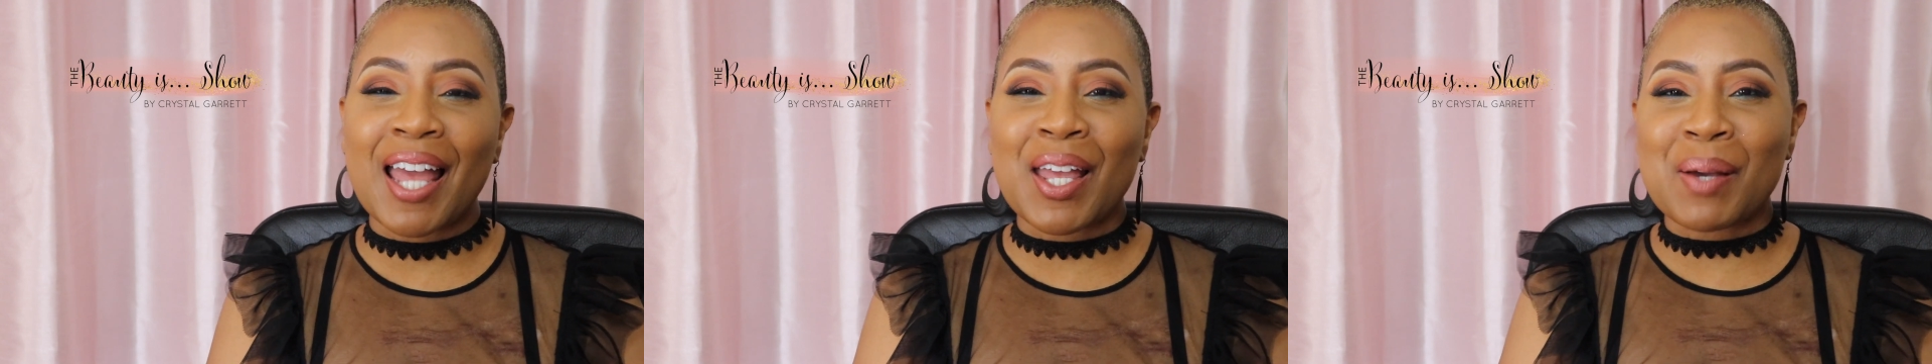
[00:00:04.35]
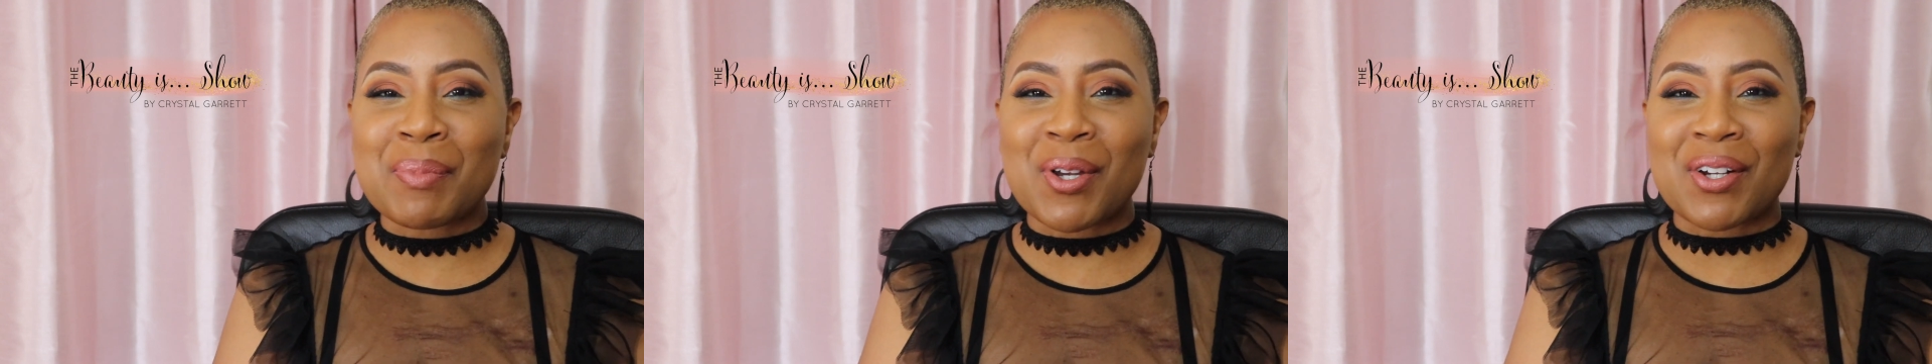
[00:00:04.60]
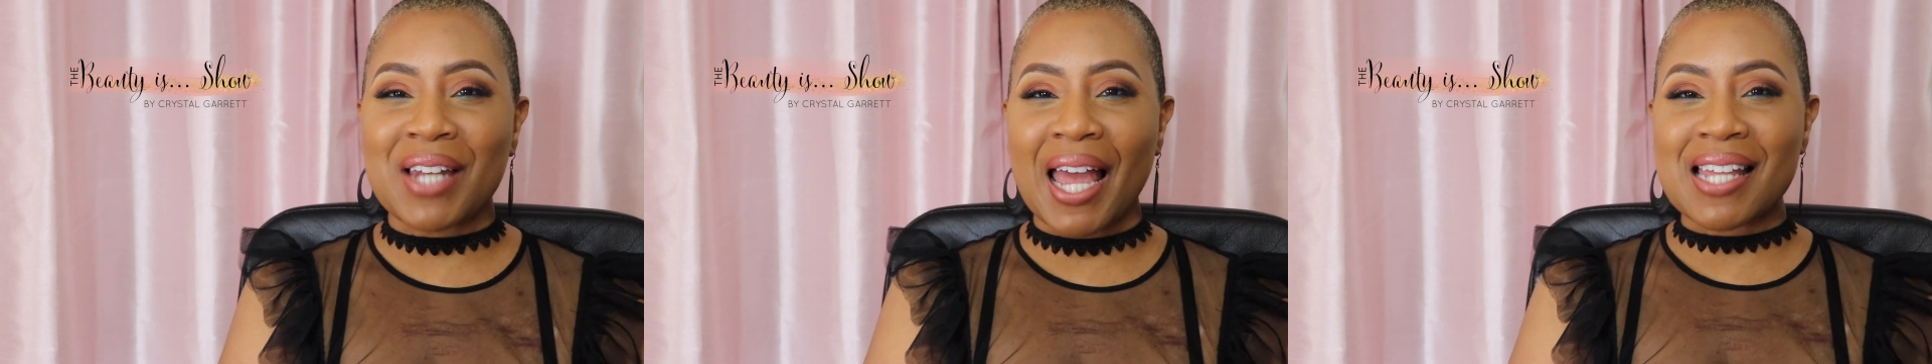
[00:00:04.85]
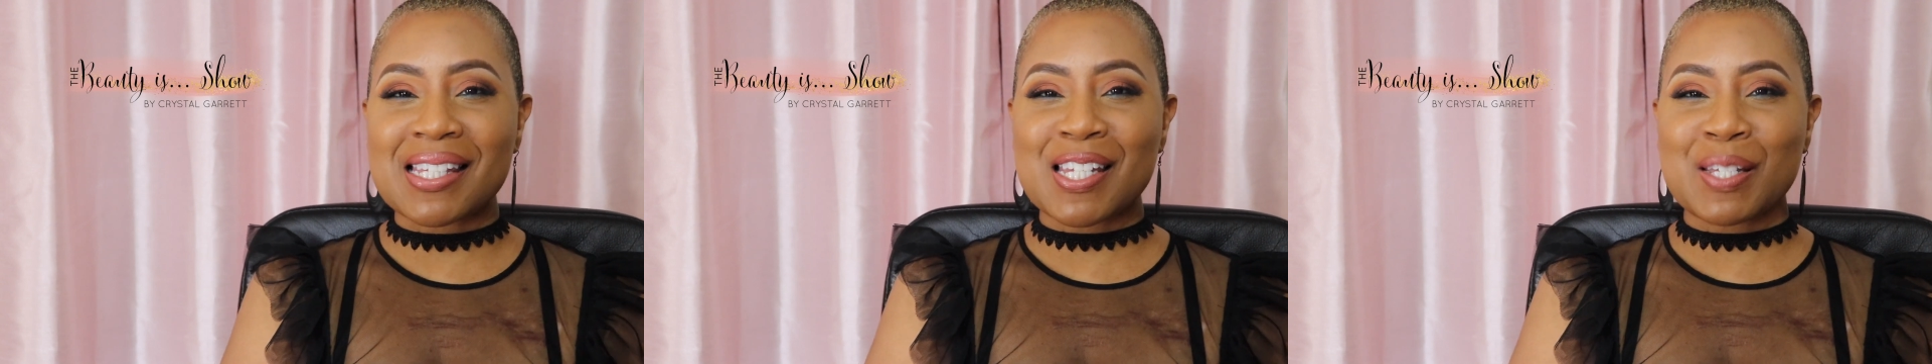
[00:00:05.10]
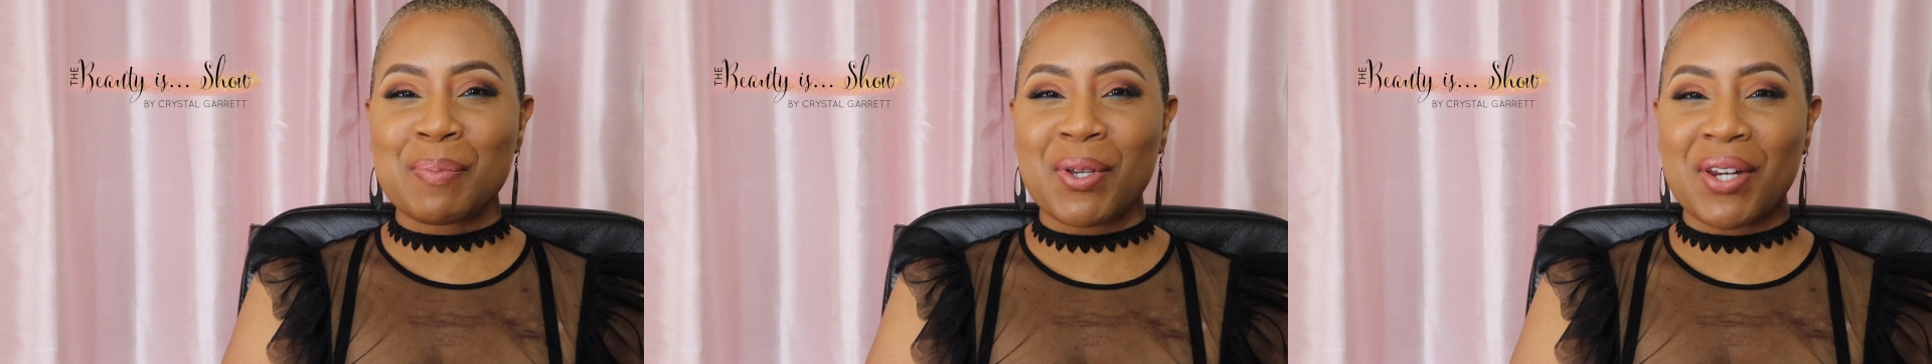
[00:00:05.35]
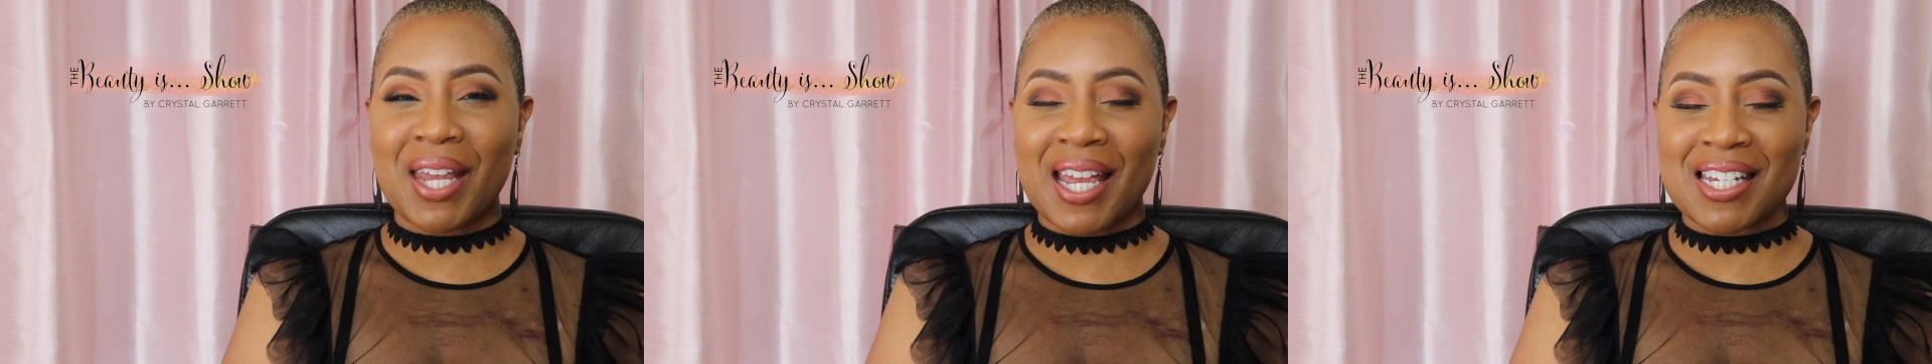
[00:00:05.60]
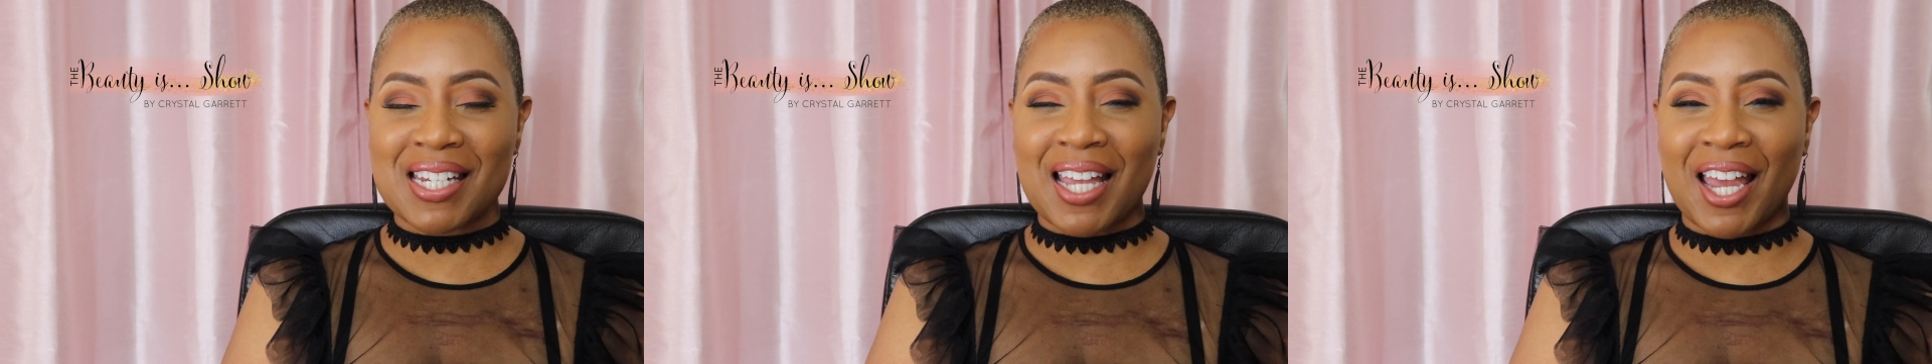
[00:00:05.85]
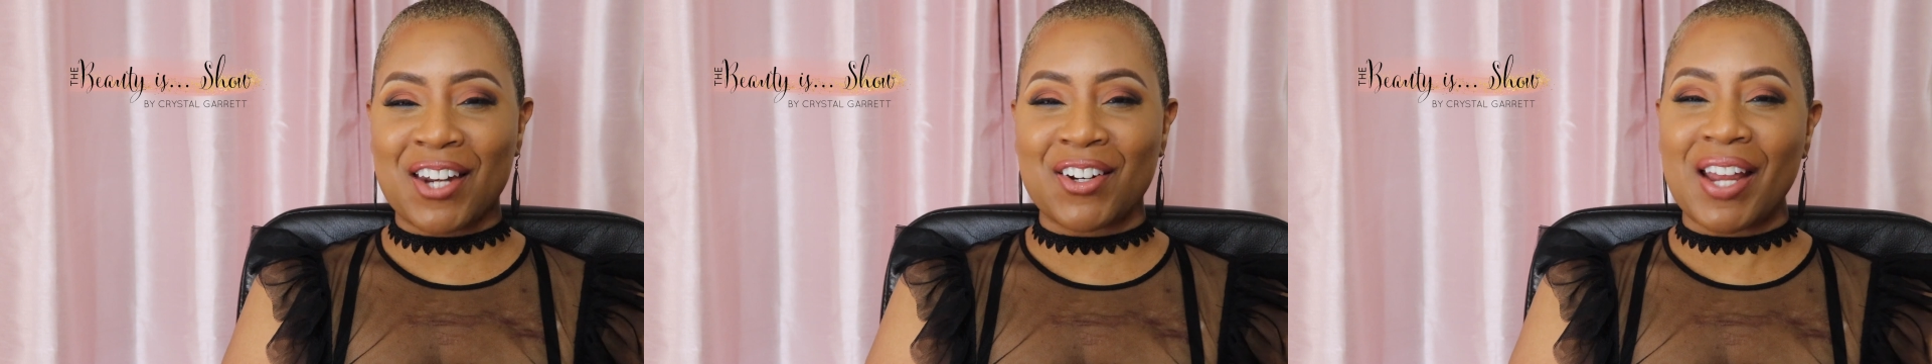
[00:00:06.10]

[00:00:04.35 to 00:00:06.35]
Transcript: am your licensed beauty educator,